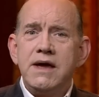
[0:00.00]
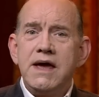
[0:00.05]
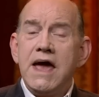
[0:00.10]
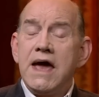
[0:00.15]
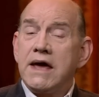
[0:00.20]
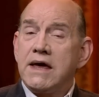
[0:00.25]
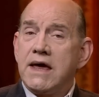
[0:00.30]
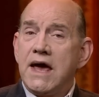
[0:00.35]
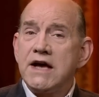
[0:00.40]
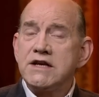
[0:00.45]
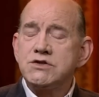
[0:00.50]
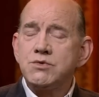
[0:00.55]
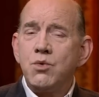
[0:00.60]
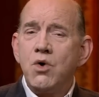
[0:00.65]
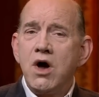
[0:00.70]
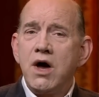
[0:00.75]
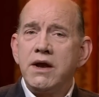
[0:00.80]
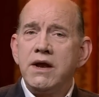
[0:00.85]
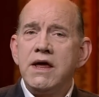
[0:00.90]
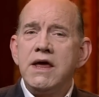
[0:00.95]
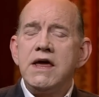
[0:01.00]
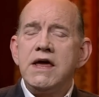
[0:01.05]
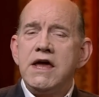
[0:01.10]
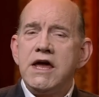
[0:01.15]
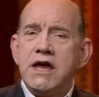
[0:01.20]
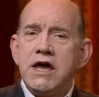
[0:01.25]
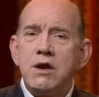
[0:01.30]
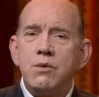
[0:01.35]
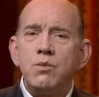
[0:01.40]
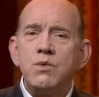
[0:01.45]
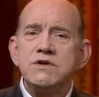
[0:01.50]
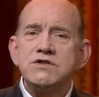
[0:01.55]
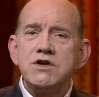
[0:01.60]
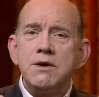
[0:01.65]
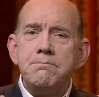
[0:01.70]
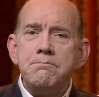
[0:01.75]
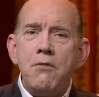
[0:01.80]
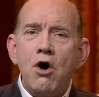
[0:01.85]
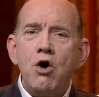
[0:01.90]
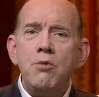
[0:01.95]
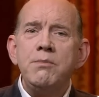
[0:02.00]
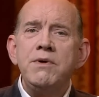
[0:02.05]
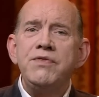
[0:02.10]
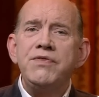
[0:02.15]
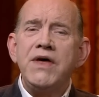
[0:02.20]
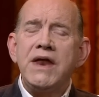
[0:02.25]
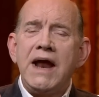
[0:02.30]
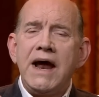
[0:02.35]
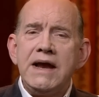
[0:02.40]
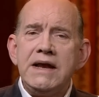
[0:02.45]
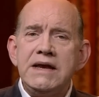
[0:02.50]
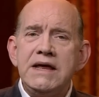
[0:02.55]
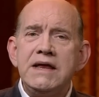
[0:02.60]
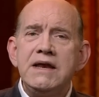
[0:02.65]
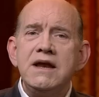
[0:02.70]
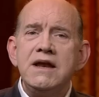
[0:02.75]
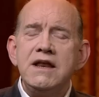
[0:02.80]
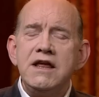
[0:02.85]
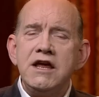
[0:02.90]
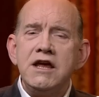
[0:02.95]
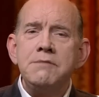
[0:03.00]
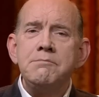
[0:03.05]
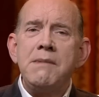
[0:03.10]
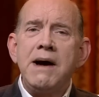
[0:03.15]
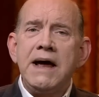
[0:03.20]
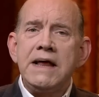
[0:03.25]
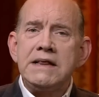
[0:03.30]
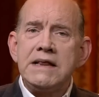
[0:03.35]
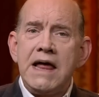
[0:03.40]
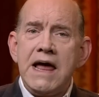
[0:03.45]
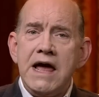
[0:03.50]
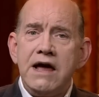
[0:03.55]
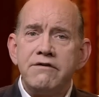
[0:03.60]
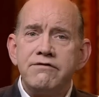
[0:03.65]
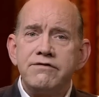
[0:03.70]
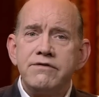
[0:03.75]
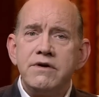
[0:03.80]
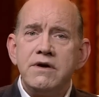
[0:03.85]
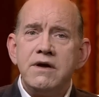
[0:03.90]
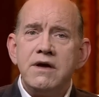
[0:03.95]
And guess what? It was a moment that I needed in my life